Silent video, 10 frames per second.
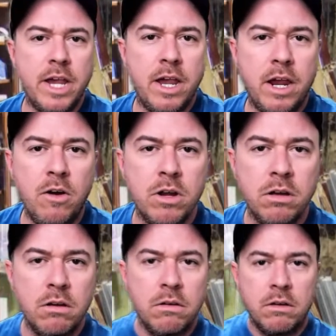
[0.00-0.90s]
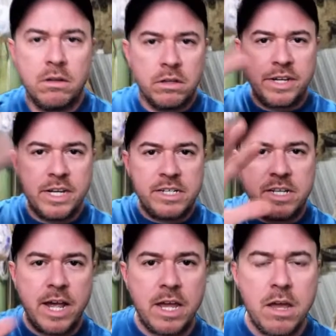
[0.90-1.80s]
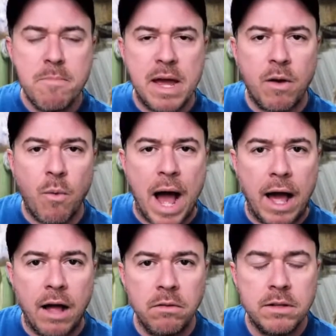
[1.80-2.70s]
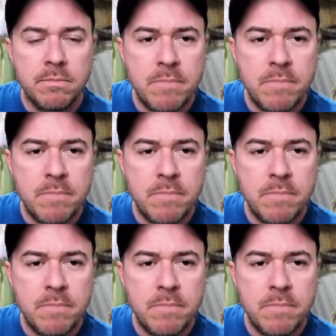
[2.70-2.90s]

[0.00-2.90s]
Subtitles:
here. Good to see you. Been a while.